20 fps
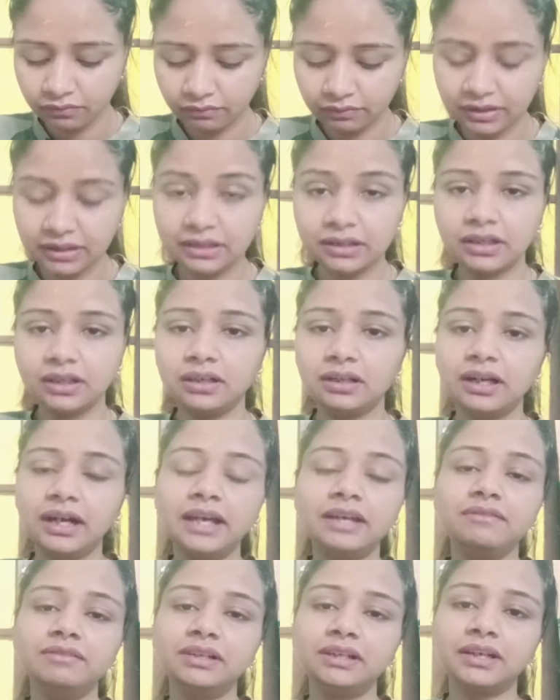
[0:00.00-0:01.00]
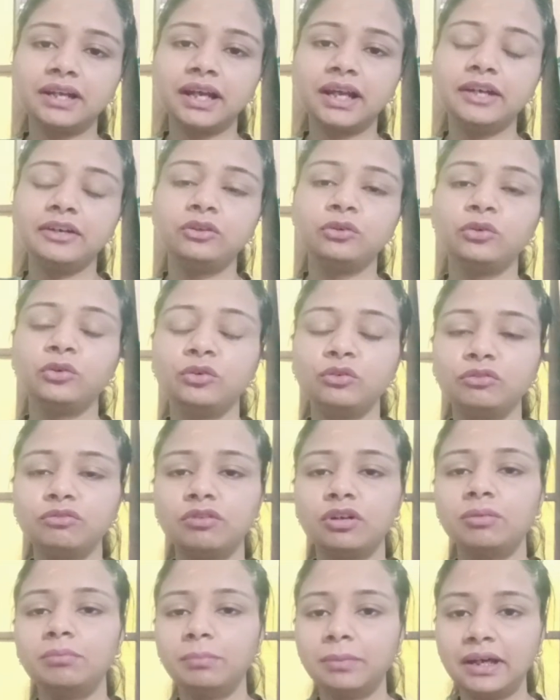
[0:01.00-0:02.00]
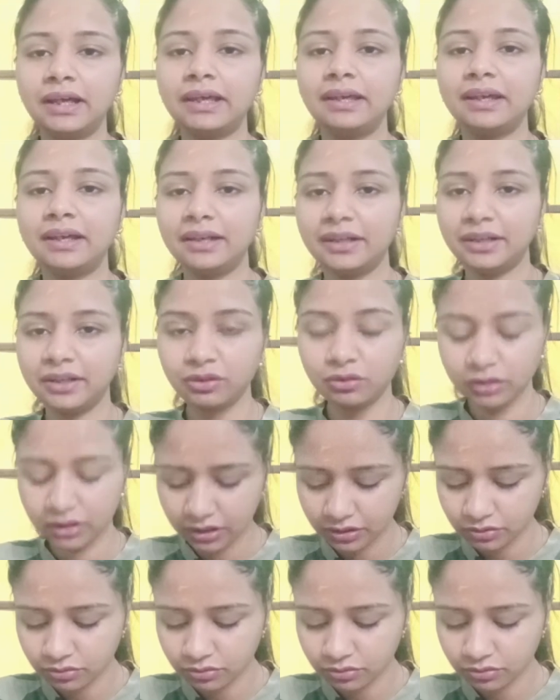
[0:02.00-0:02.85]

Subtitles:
I will try to do from my end, okay?